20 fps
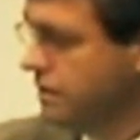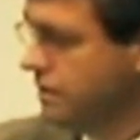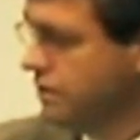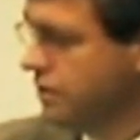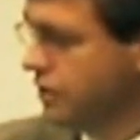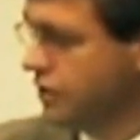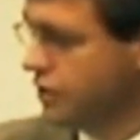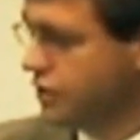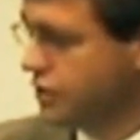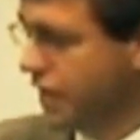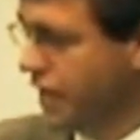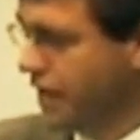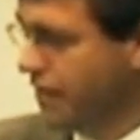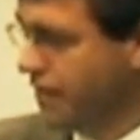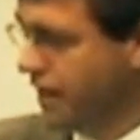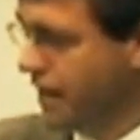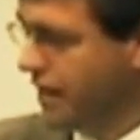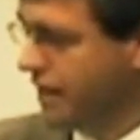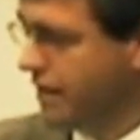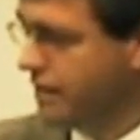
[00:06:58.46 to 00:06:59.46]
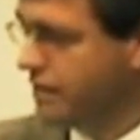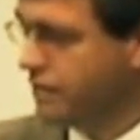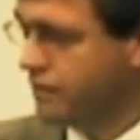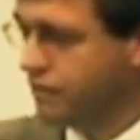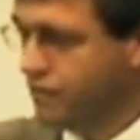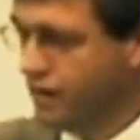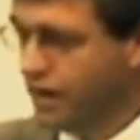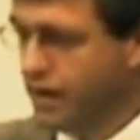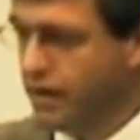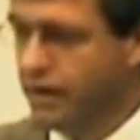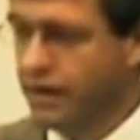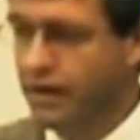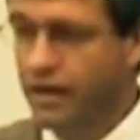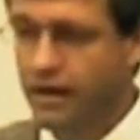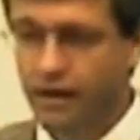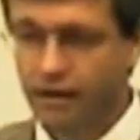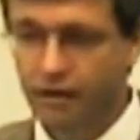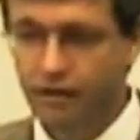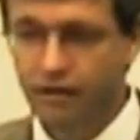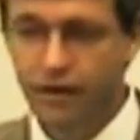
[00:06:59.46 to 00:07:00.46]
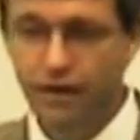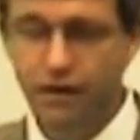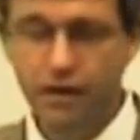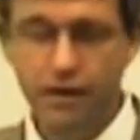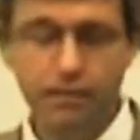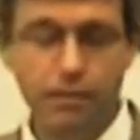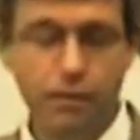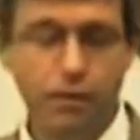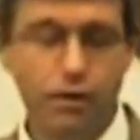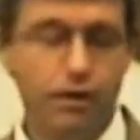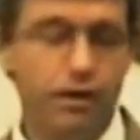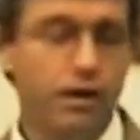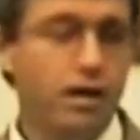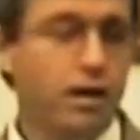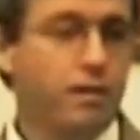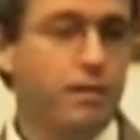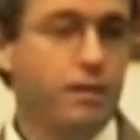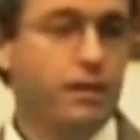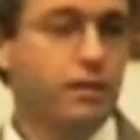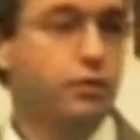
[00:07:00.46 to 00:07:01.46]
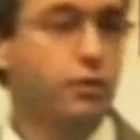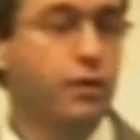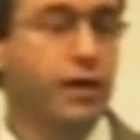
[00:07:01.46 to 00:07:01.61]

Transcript: Do you understand that? It's very, very important. Because